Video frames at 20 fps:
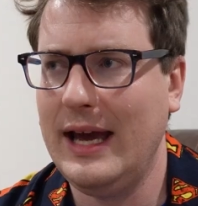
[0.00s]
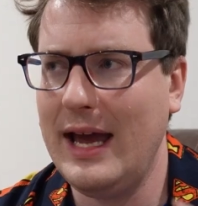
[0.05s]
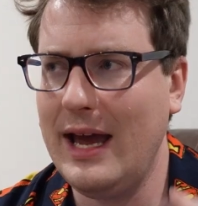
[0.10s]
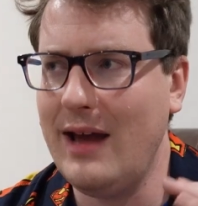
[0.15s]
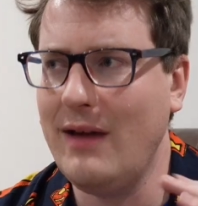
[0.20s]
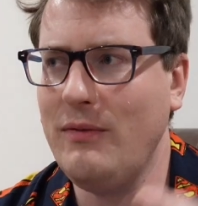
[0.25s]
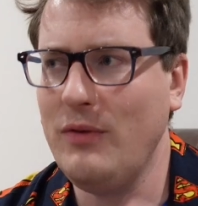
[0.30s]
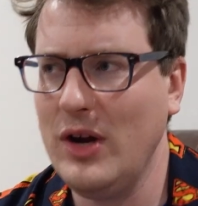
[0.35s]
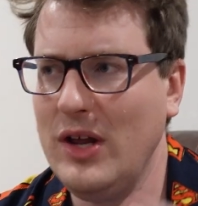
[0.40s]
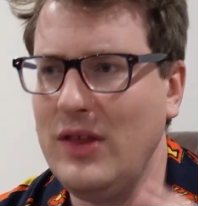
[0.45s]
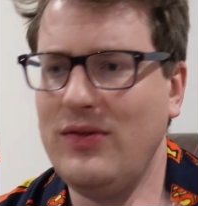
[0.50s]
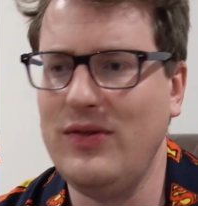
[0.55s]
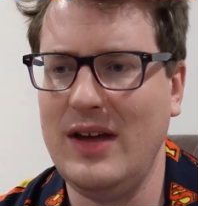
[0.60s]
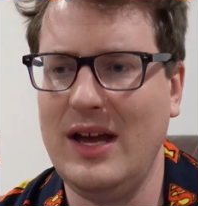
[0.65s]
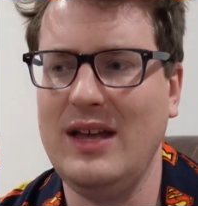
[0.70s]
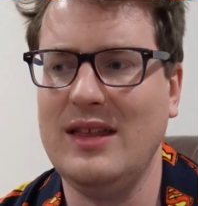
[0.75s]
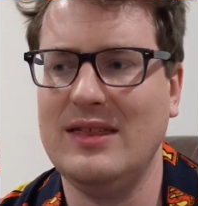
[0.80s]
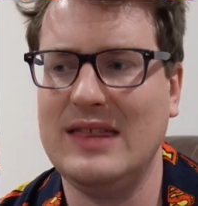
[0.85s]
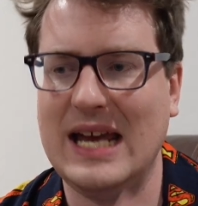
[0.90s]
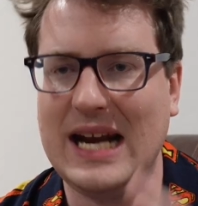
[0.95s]

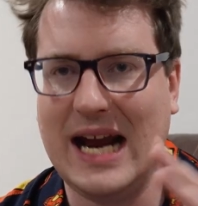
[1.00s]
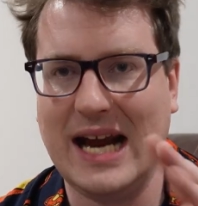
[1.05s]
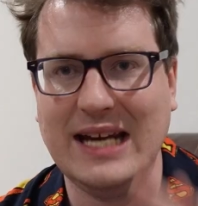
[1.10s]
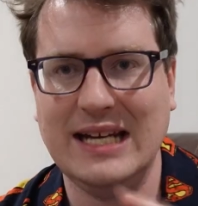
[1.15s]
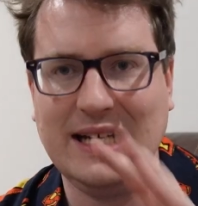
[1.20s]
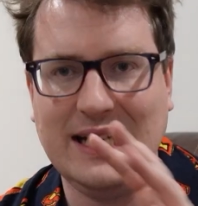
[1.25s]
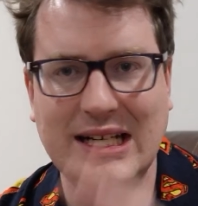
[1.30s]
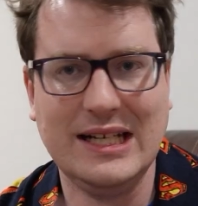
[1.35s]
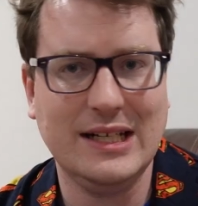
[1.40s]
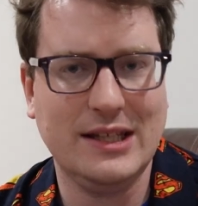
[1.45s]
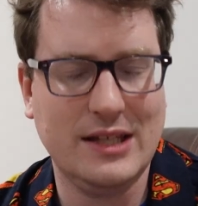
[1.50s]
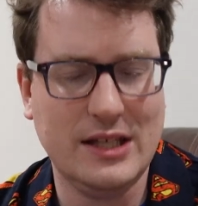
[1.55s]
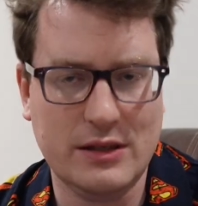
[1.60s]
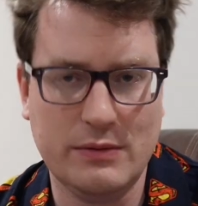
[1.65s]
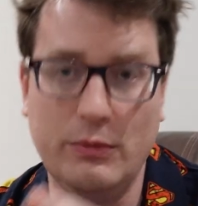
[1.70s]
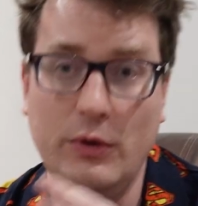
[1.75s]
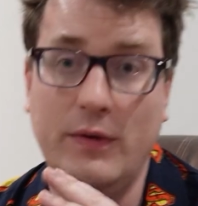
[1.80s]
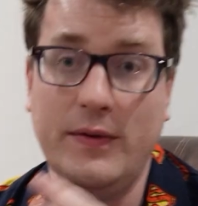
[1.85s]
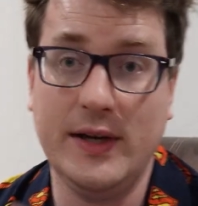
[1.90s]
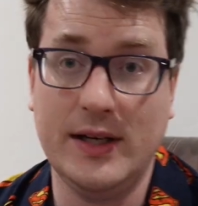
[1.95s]
Everything that I needed
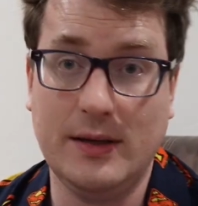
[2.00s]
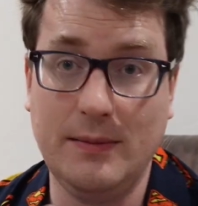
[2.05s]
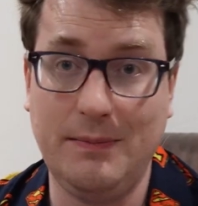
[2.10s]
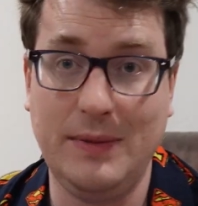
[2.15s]
this movie to